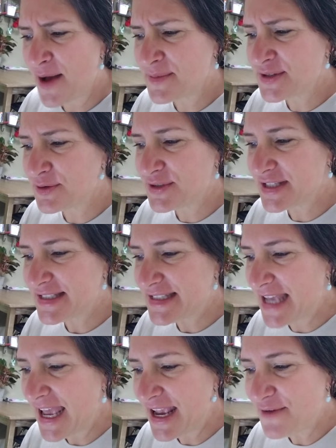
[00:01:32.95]
So
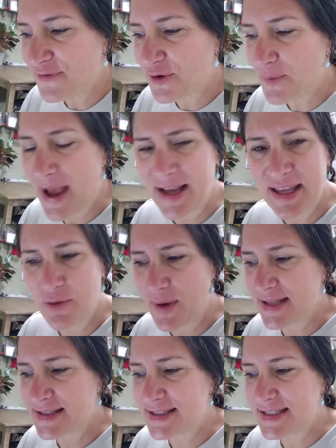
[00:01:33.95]
today for Wacky
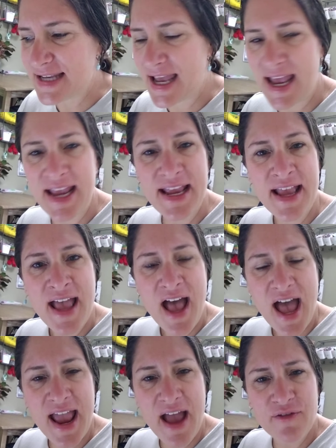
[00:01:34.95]
Wednesday,
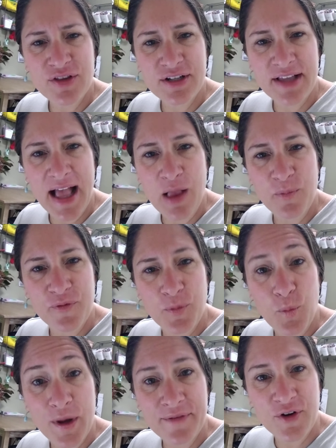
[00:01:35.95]
I have a little help
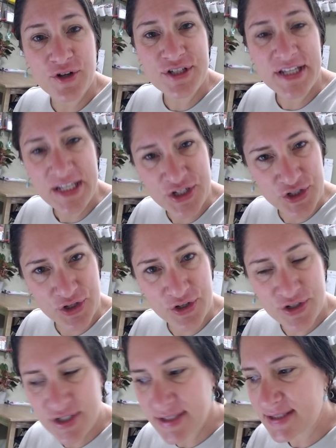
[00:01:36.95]
from one of our
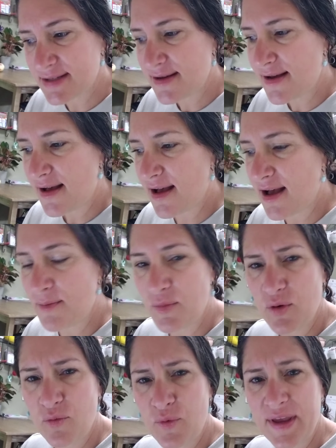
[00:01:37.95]
teachers
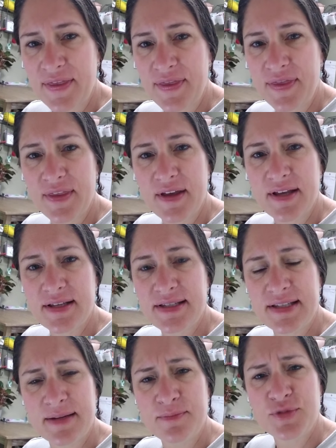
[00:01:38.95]
with
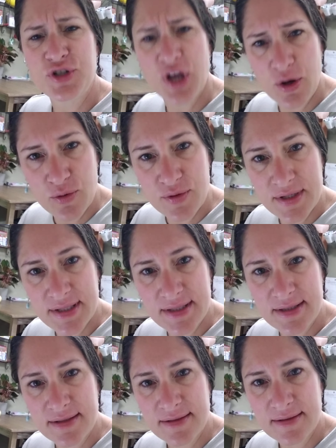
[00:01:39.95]
some
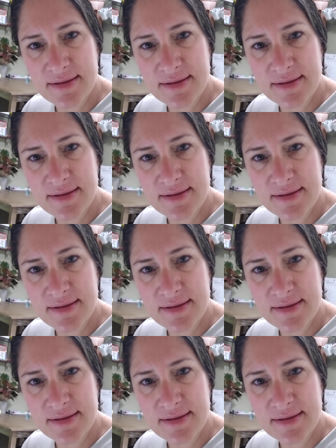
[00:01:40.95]
jokes